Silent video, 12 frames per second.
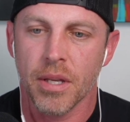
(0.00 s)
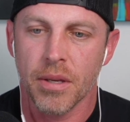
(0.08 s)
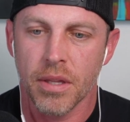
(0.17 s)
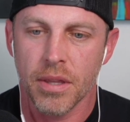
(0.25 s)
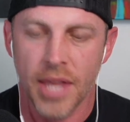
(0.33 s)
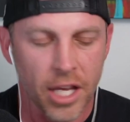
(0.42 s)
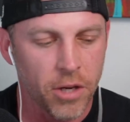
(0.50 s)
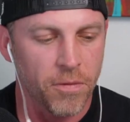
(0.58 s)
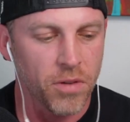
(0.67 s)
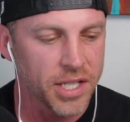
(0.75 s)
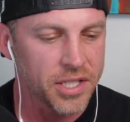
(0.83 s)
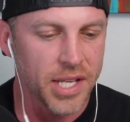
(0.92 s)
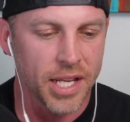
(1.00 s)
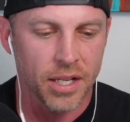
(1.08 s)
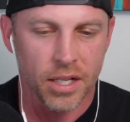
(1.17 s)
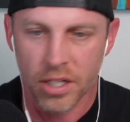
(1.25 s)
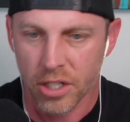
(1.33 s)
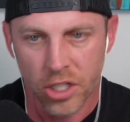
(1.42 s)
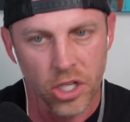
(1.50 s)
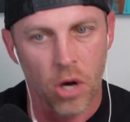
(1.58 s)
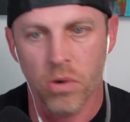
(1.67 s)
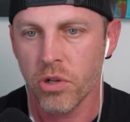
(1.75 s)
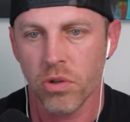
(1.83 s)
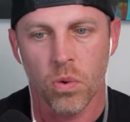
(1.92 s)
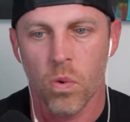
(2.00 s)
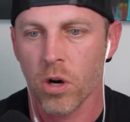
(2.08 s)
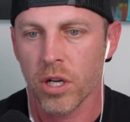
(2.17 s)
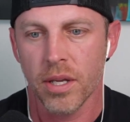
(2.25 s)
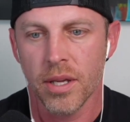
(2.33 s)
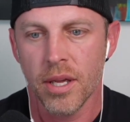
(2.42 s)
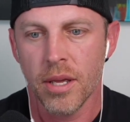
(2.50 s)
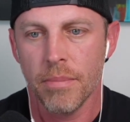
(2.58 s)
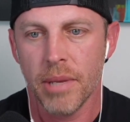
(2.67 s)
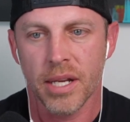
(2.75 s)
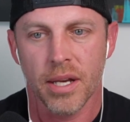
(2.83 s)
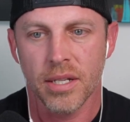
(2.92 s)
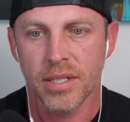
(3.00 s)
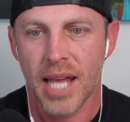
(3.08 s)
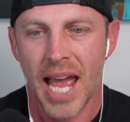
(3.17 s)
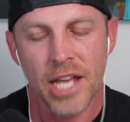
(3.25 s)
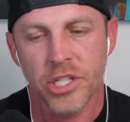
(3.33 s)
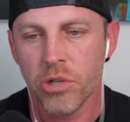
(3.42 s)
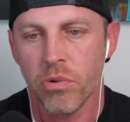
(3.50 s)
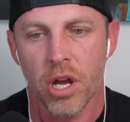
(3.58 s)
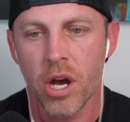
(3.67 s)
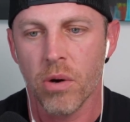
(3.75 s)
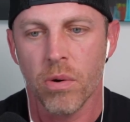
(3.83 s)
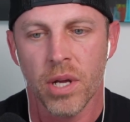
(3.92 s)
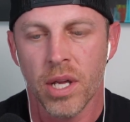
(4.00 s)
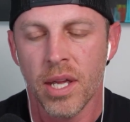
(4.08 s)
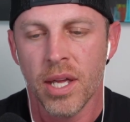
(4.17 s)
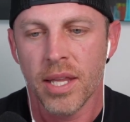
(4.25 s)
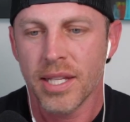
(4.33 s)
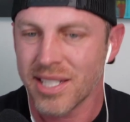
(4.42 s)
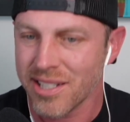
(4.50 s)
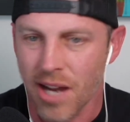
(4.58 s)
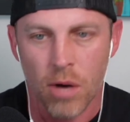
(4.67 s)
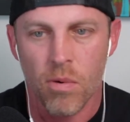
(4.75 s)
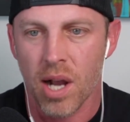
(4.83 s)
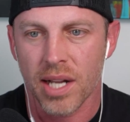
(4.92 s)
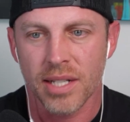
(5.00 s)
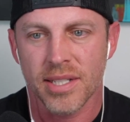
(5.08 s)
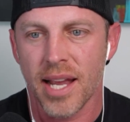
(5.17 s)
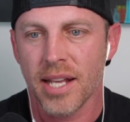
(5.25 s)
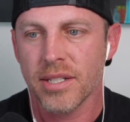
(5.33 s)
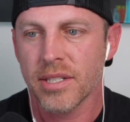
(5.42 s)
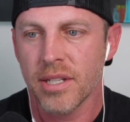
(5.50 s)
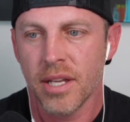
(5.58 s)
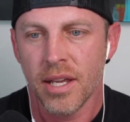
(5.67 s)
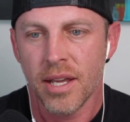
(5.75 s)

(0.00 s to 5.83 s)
Thank you for listening. Go do the work, because as you know, this is not rocket science.